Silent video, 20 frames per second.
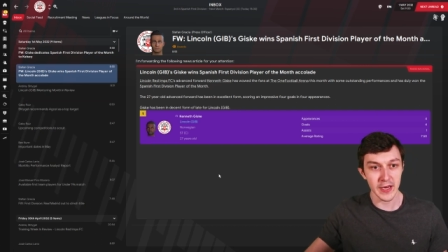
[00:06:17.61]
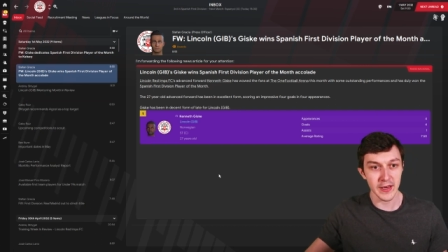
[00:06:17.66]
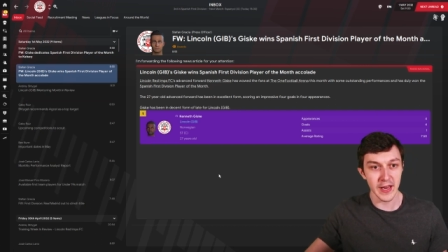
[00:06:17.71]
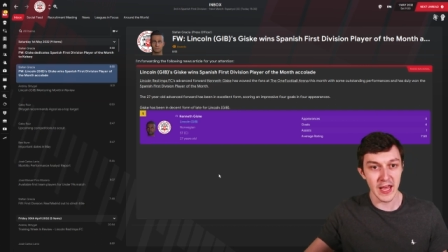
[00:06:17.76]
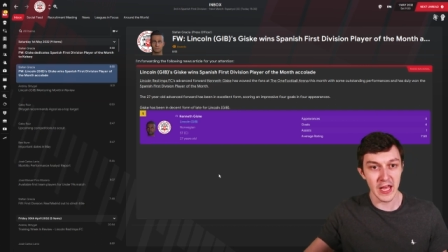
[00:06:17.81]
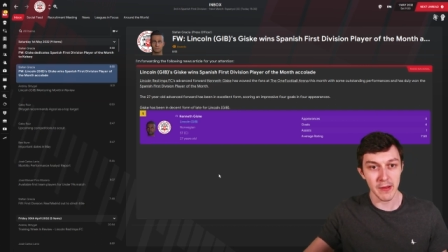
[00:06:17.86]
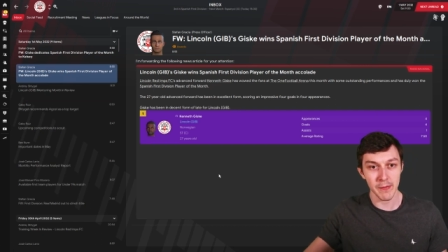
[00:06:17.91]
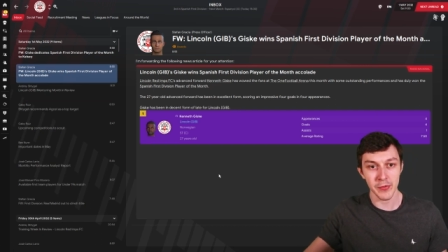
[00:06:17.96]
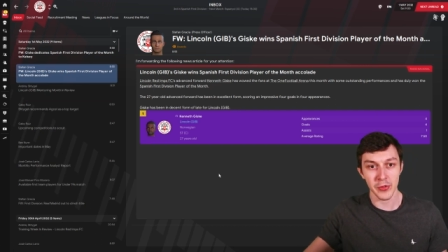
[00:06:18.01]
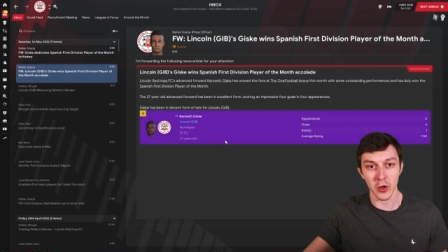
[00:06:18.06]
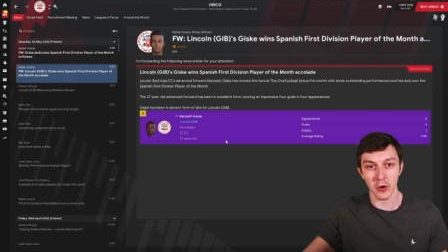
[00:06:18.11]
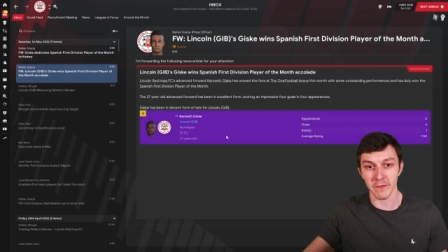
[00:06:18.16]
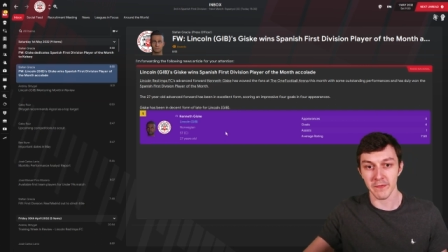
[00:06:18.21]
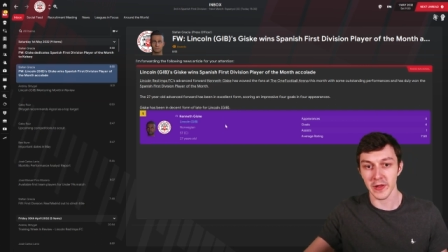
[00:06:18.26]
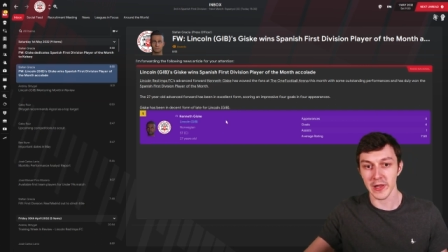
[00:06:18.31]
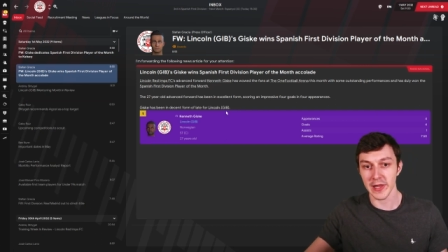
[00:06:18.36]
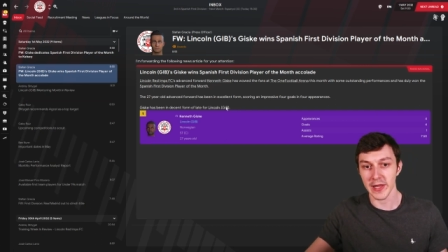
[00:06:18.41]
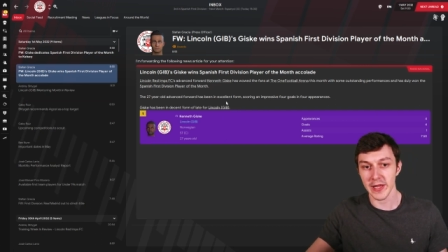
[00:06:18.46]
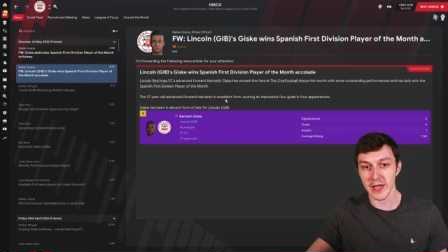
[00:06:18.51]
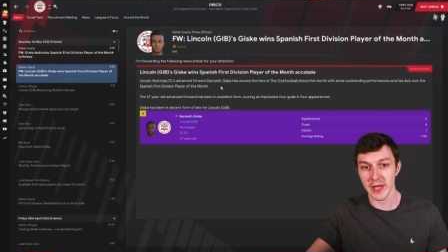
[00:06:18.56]
names of the
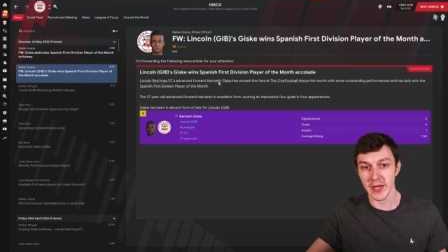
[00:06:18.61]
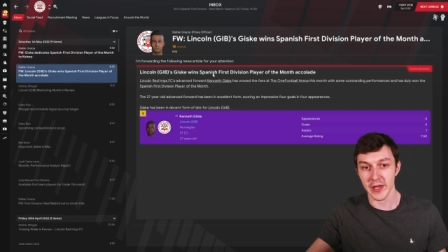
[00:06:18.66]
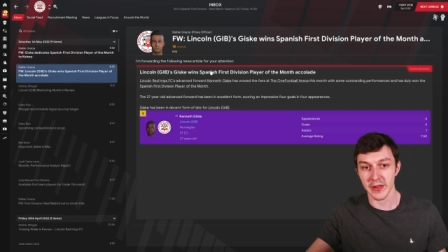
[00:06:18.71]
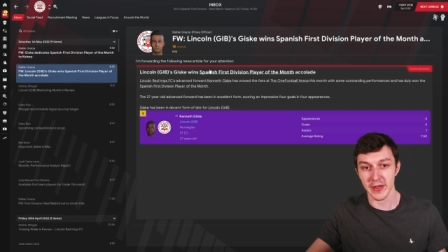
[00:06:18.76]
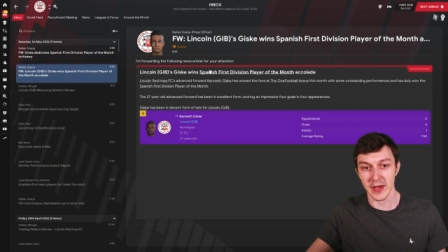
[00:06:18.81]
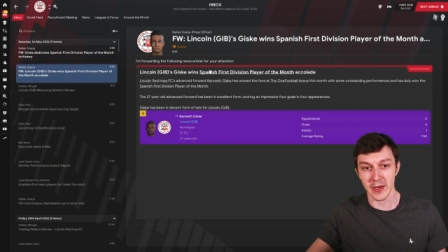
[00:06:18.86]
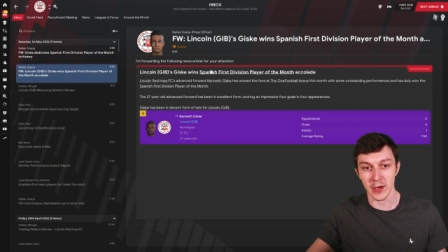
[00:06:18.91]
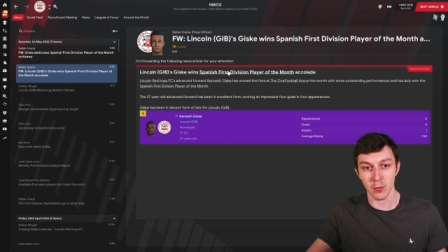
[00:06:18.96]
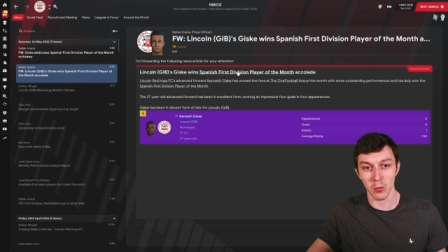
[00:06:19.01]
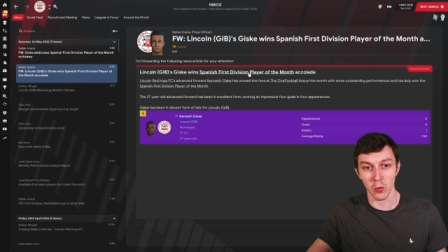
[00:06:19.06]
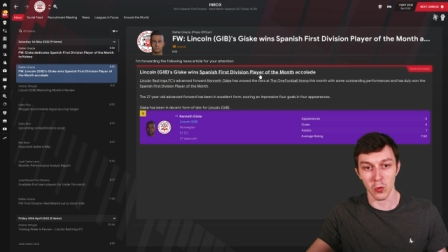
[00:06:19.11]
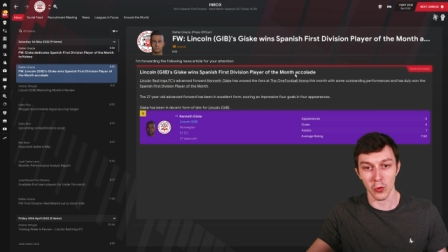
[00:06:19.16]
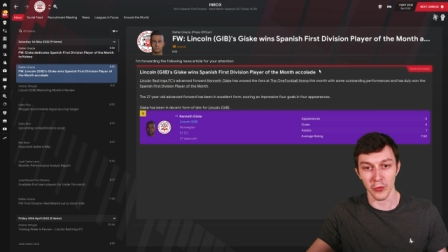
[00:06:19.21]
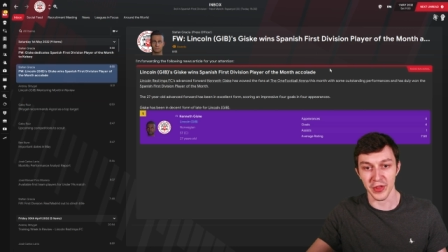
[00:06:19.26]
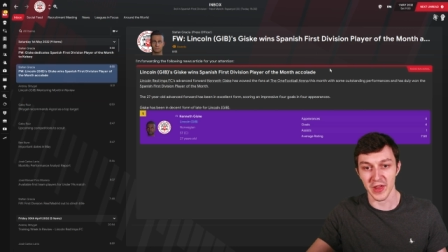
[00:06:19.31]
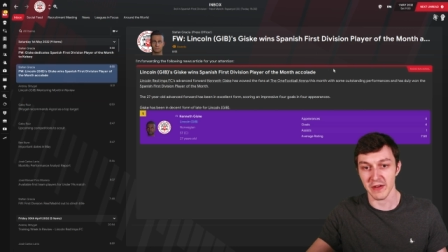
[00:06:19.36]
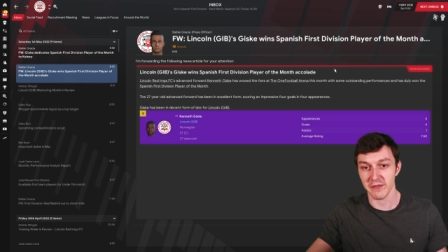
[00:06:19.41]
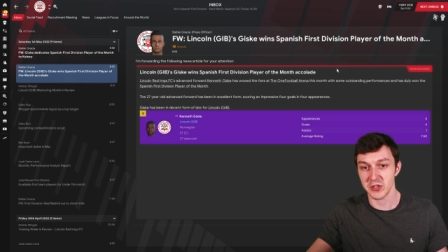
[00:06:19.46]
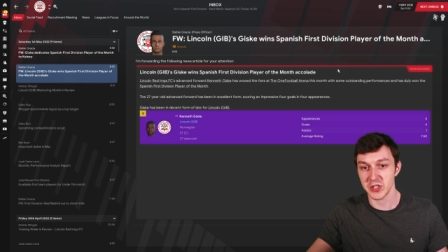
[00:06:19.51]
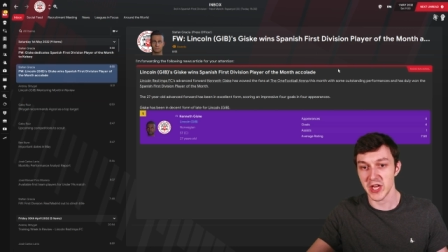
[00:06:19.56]
leagues and
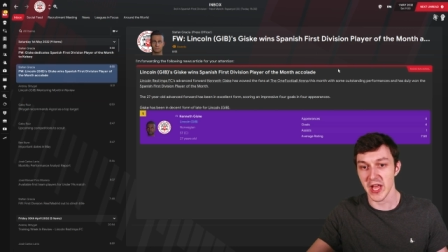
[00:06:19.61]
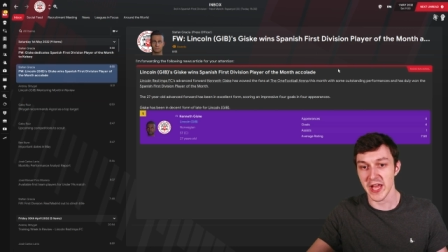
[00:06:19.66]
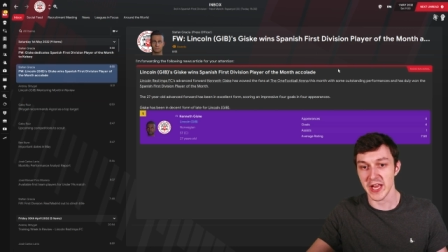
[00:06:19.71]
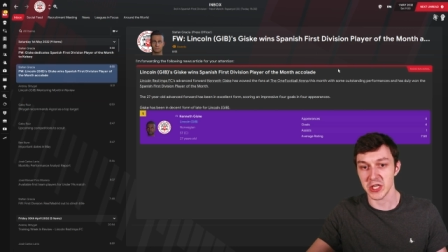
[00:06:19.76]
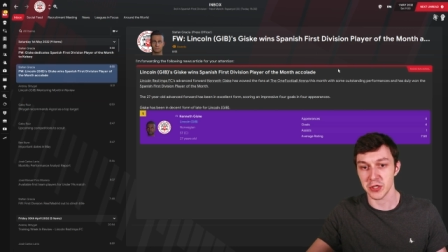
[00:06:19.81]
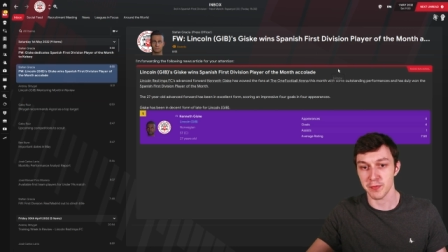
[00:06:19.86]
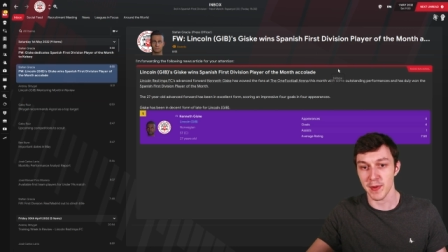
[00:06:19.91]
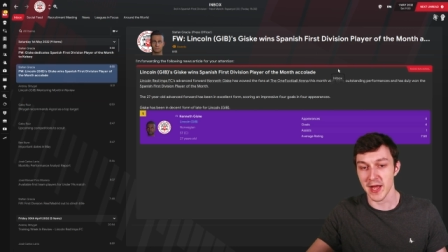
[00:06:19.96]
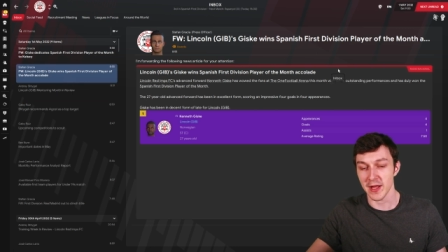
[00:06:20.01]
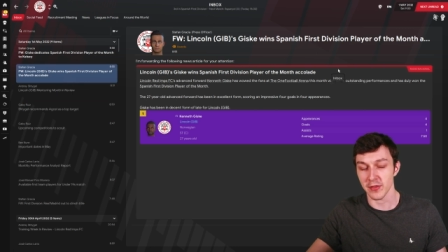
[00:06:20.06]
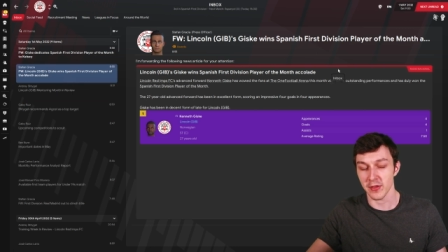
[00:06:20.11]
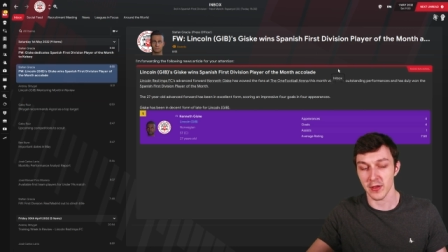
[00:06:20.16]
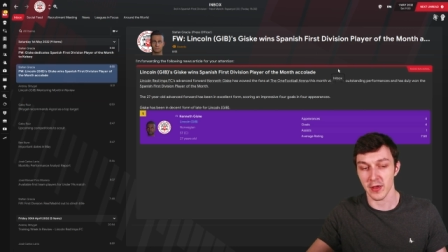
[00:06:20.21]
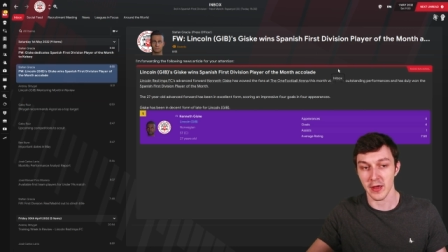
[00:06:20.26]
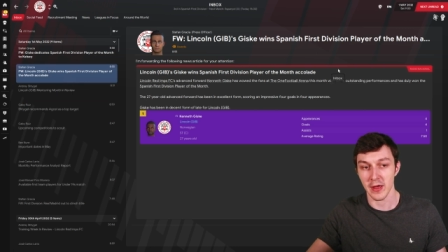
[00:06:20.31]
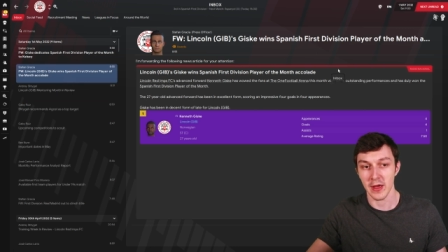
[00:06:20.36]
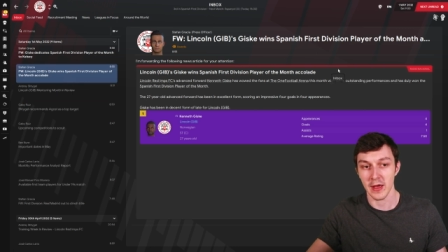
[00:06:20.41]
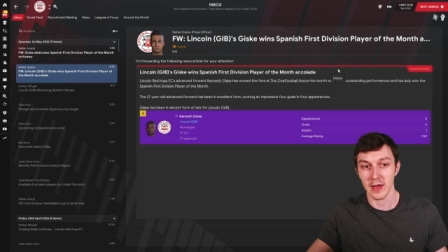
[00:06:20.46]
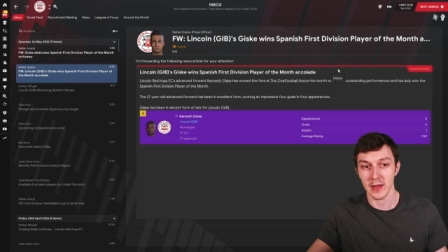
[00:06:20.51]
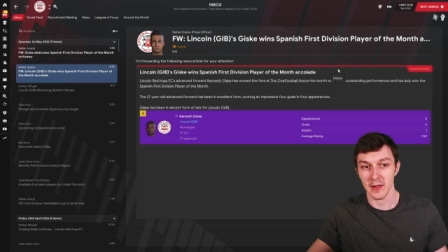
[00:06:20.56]
awards have changed back
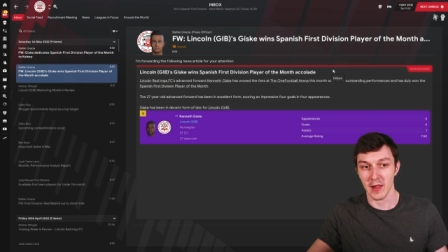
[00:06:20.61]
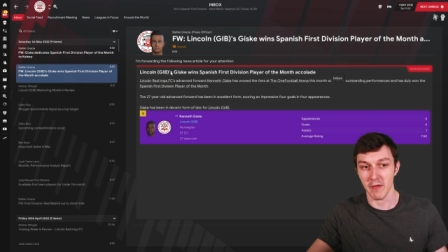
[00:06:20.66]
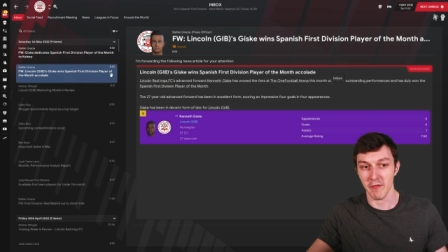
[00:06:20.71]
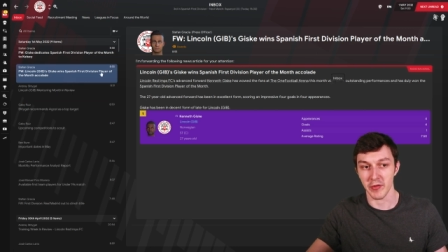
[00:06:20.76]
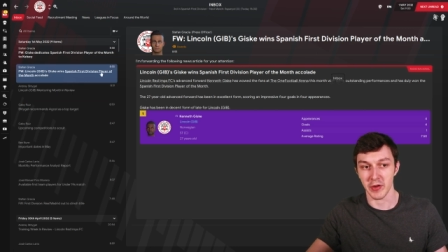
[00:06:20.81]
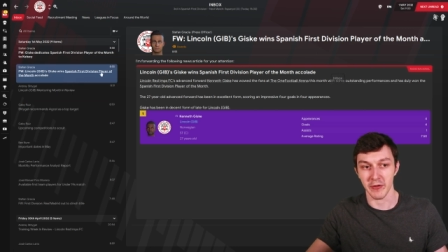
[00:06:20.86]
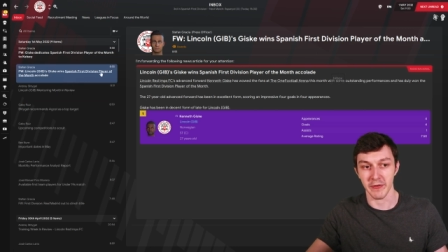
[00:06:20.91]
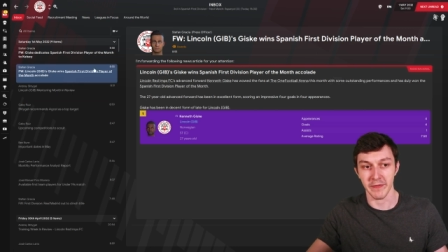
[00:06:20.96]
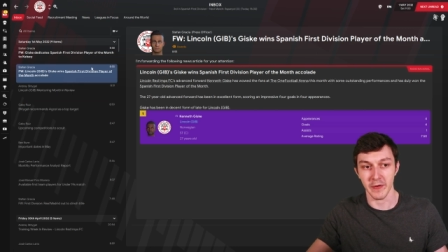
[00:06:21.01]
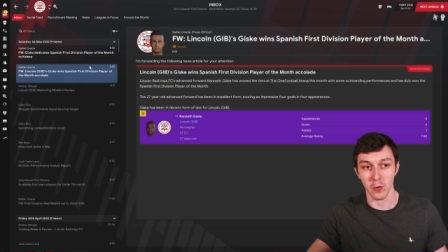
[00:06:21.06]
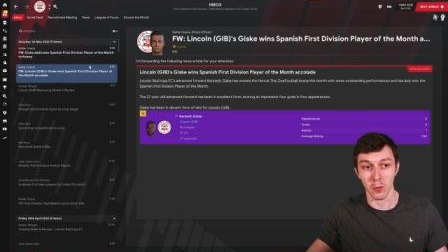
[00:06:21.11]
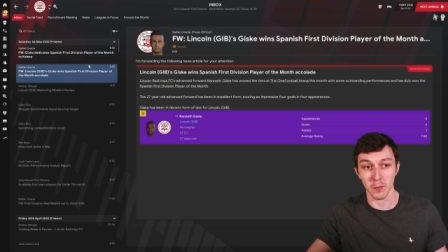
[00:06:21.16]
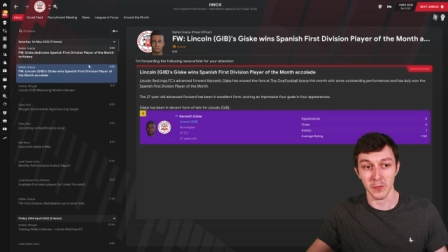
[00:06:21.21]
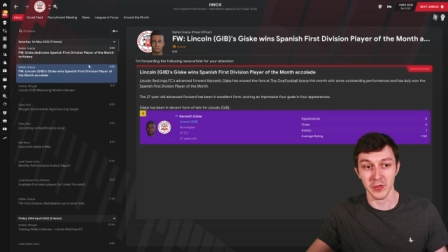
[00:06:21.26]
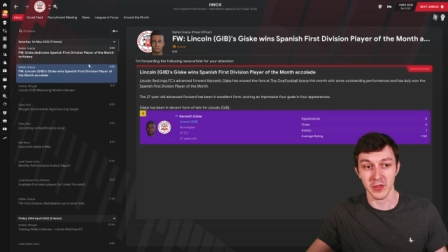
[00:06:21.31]
to like the default.